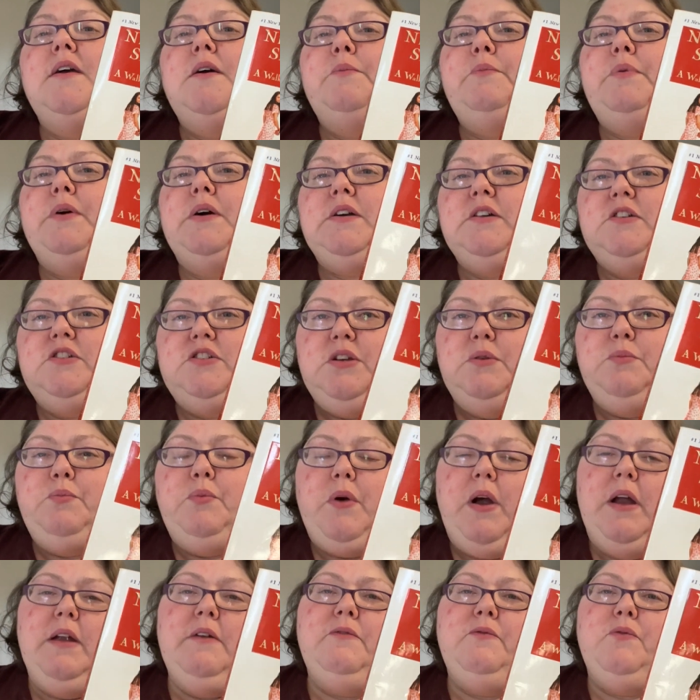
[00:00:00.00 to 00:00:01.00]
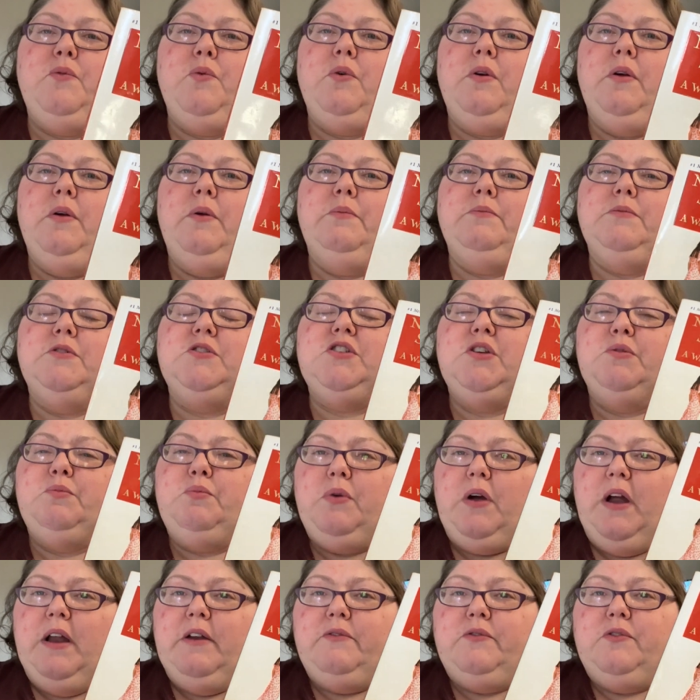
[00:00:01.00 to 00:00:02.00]
Because she prayed for him, and she
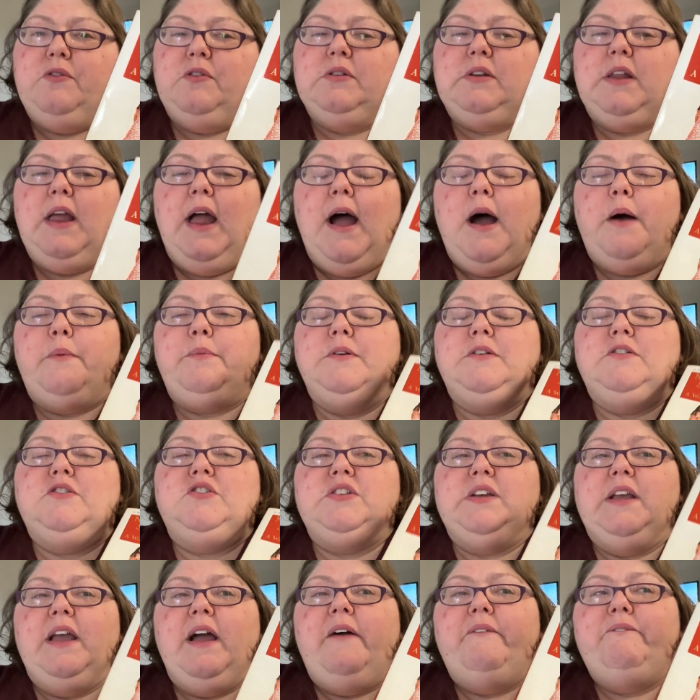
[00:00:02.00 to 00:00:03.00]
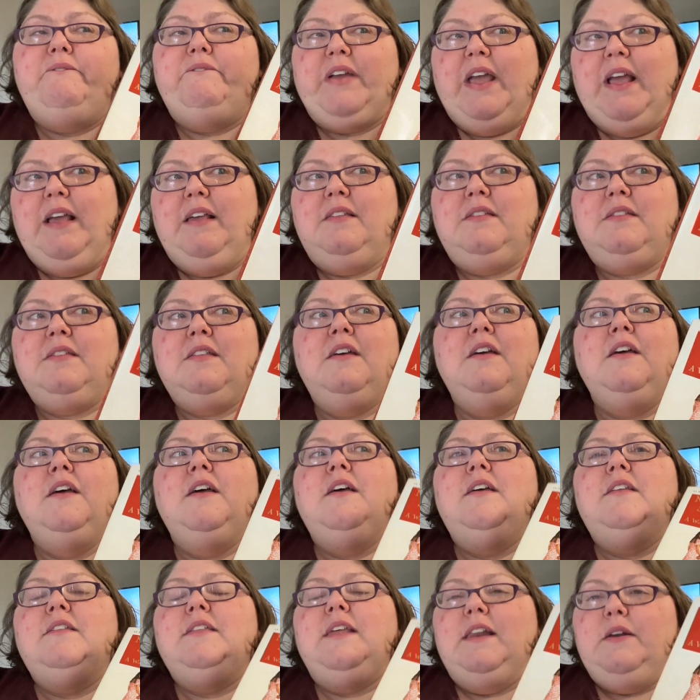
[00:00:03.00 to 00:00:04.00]
prayed for it to happen, and she had faith
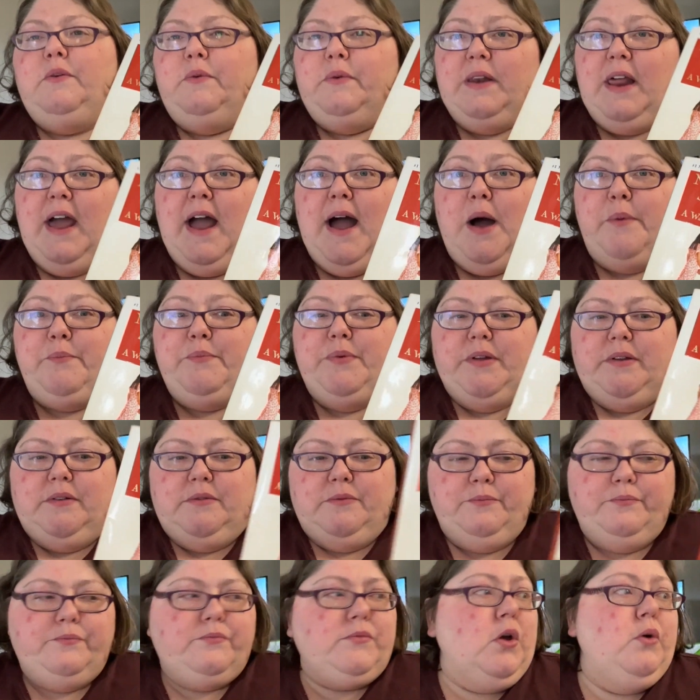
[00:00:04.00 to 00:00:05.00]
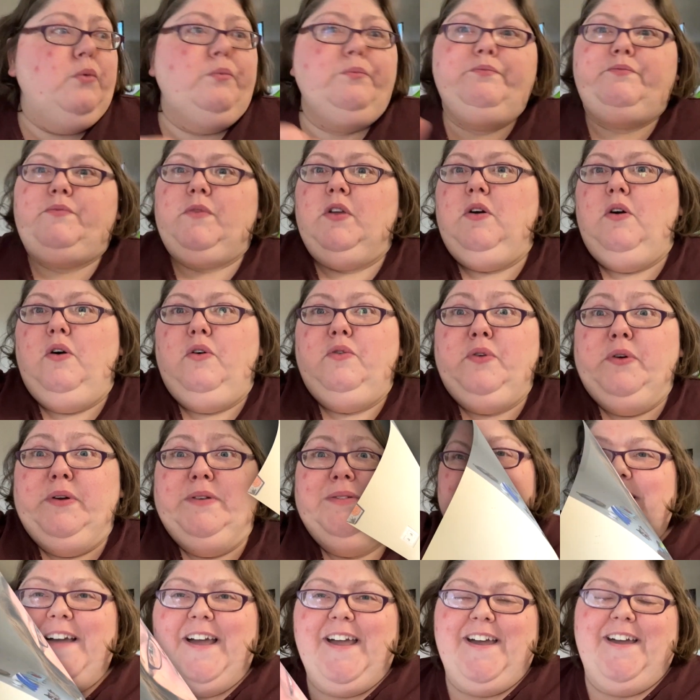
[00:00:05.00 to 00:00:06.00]
that it would happen. Oh, hold on.
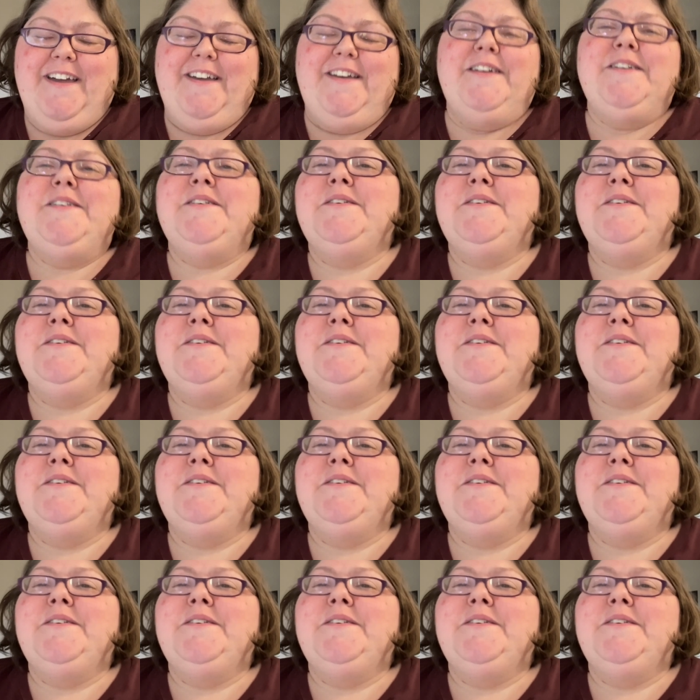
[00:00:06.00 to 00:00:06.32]
Okay.